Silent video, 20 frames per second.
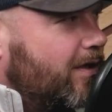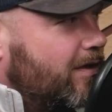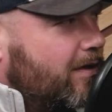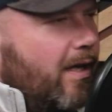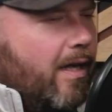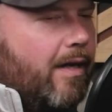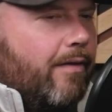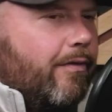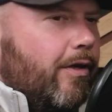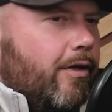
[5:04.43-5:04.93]
is
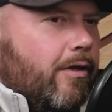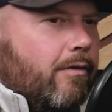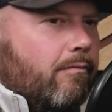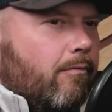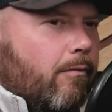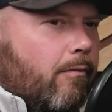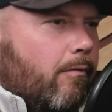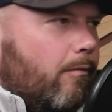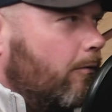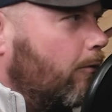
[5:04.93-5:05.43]
kind of a
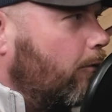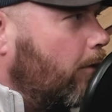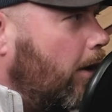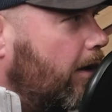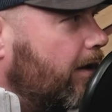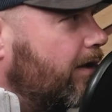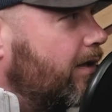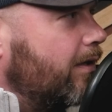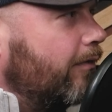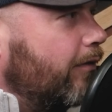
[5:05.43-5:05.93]

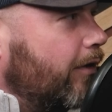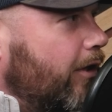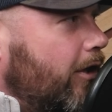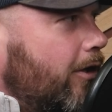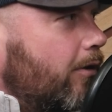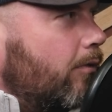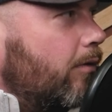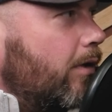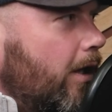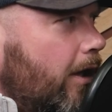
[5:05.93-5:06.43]
relatively
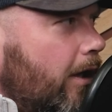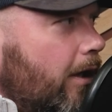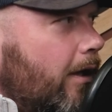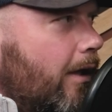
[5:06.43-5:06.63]
unique